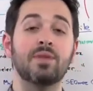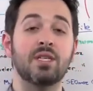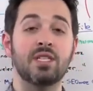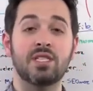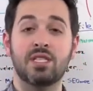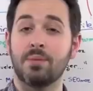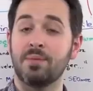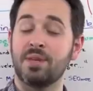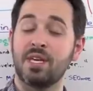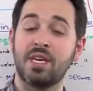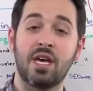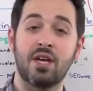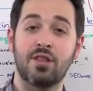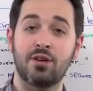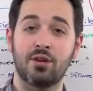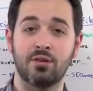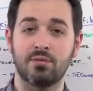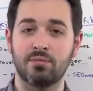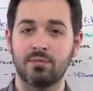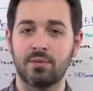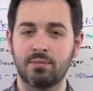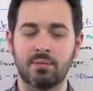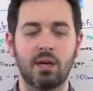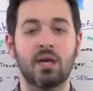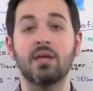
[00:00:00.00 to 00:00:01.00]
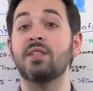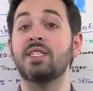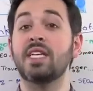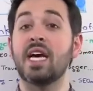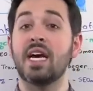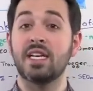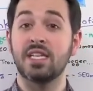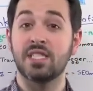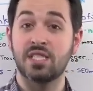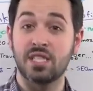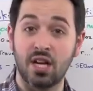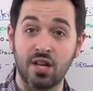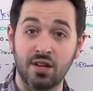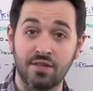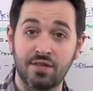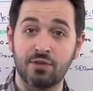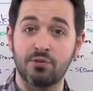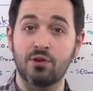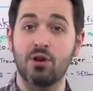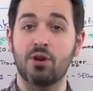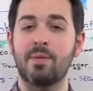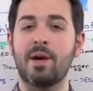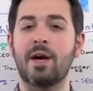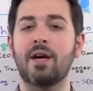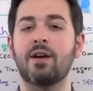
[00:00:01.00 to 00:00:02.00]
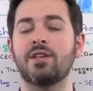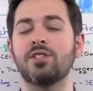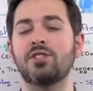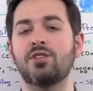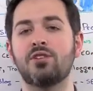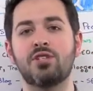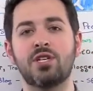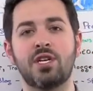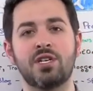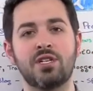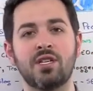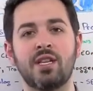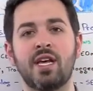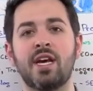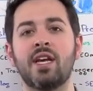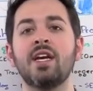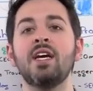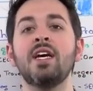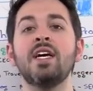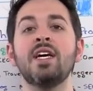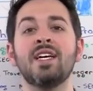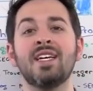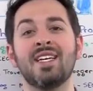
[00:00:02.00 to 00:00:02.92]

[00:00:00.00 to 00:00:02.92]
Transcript: some of the other, Danny Sullivan wrote about it on Search Engine Land,